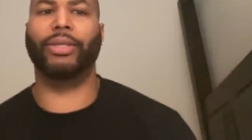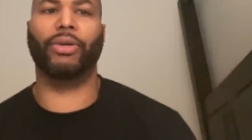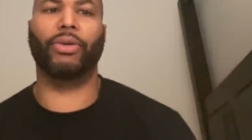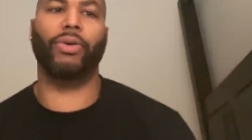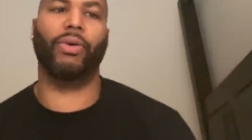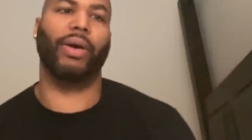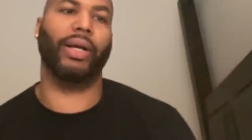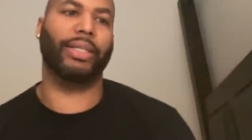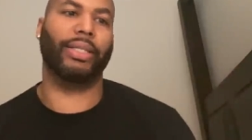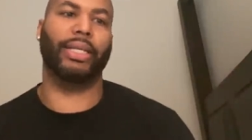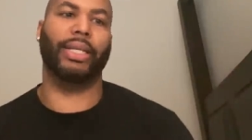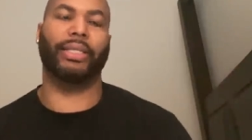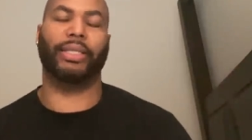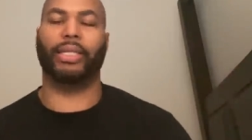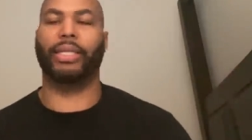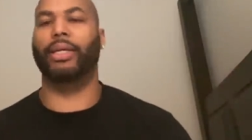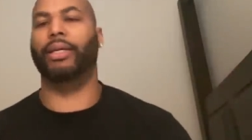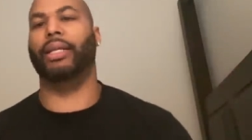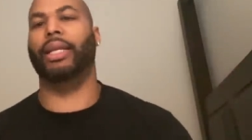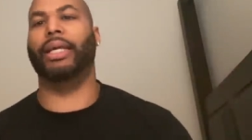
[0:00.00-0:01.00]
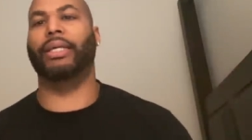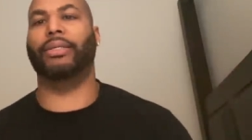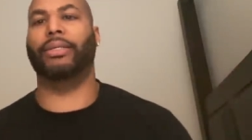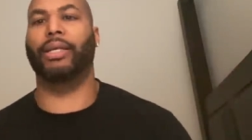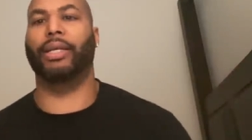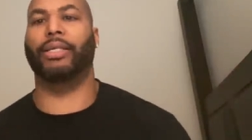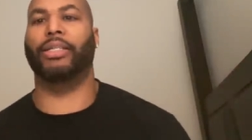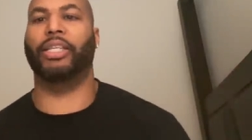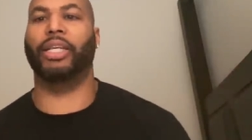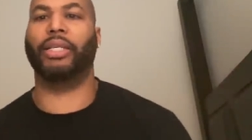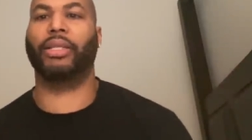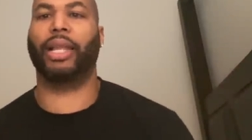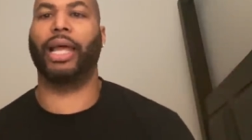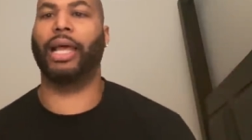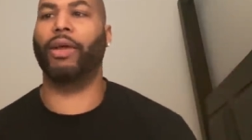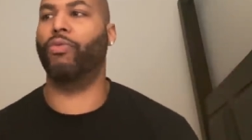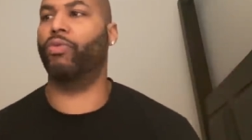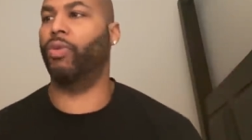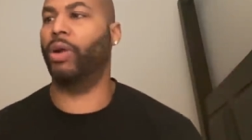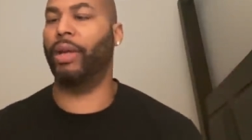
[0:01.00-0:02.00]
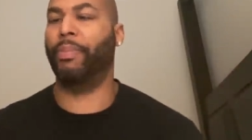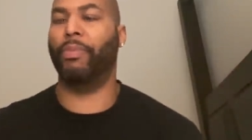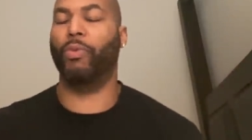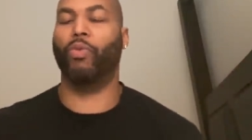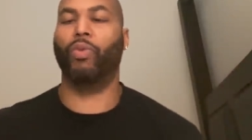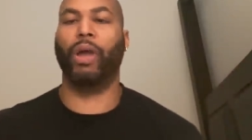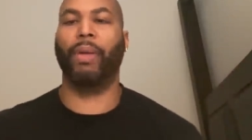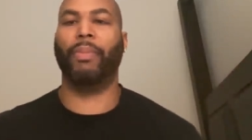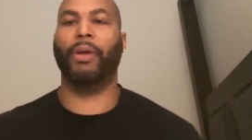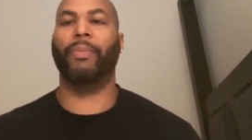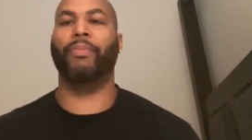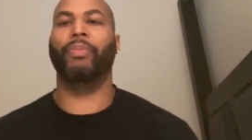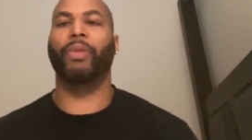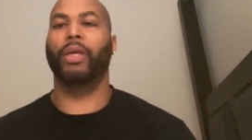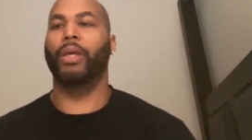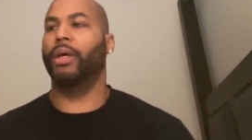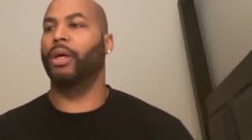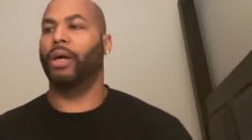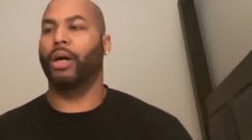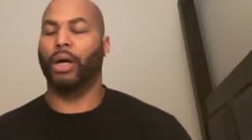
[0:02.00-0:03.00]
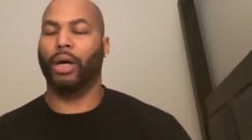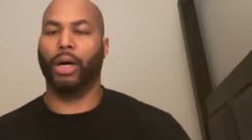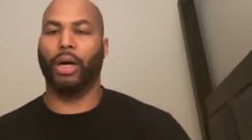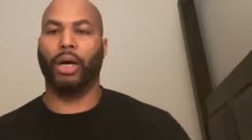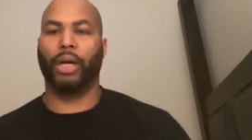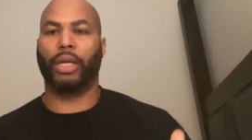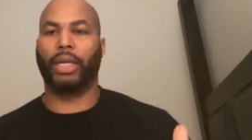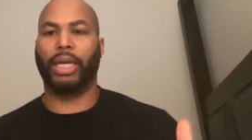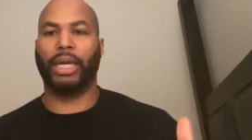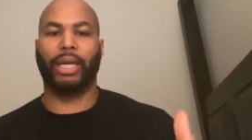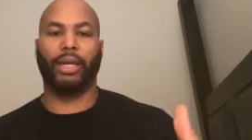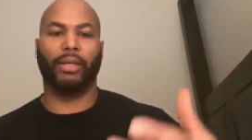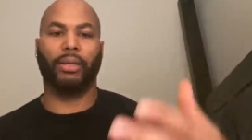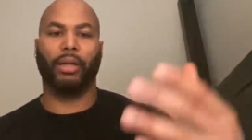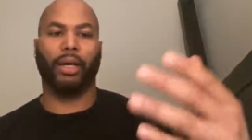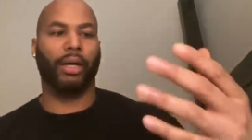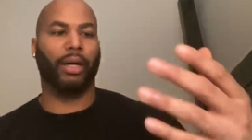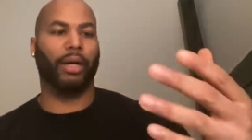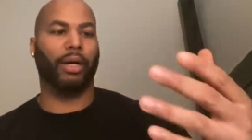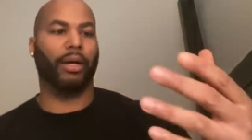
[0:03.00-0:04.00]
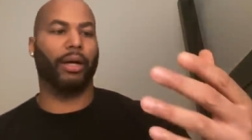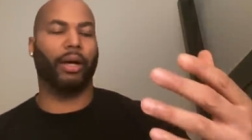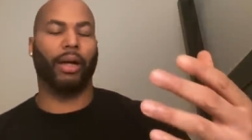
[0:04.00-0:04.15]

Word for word: Of course it still exists. Just like women, women uh, get a, a,